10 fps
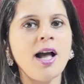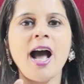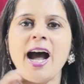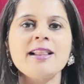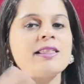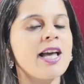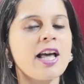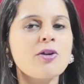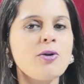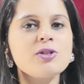And there
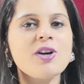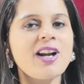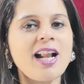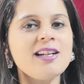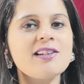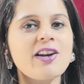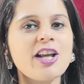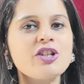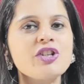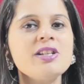goes your
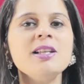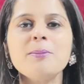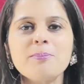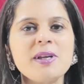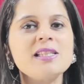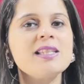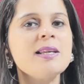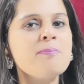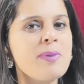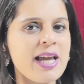alliteration,
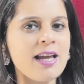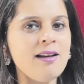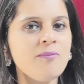busy bee.